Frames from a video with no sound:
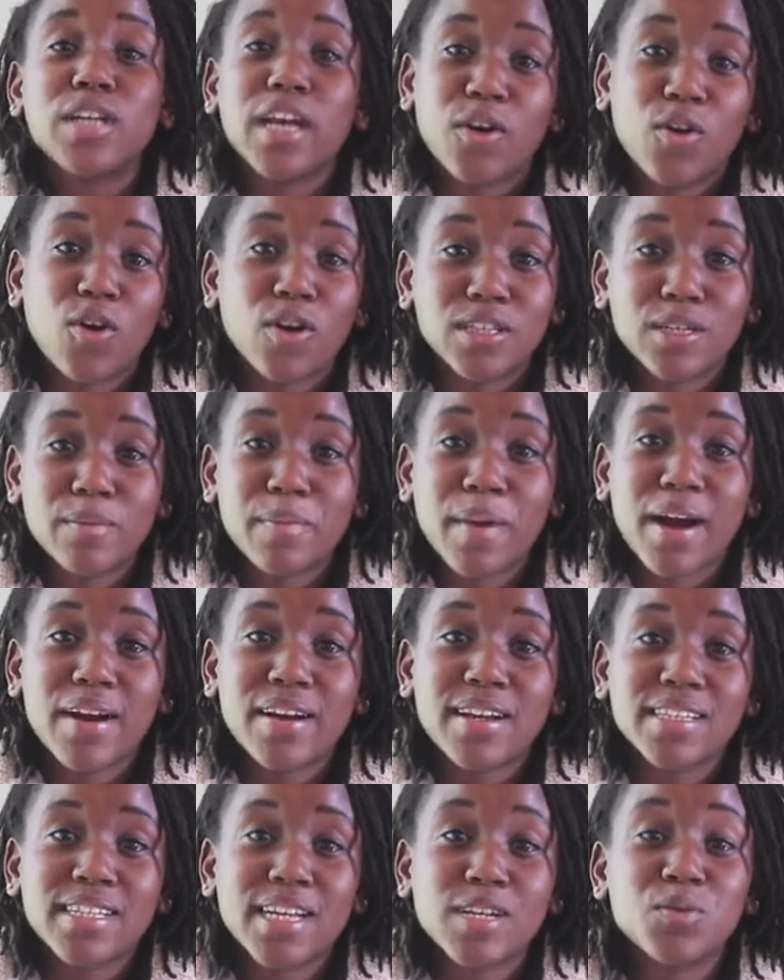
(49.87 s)
and all the
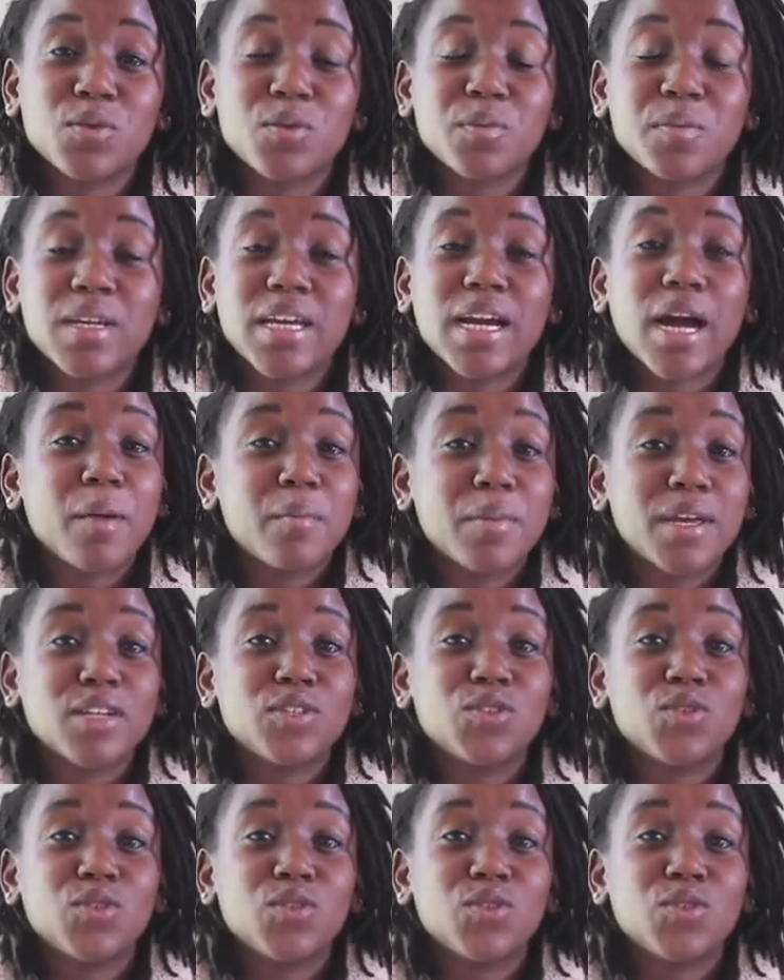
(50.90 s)
parents that will be coming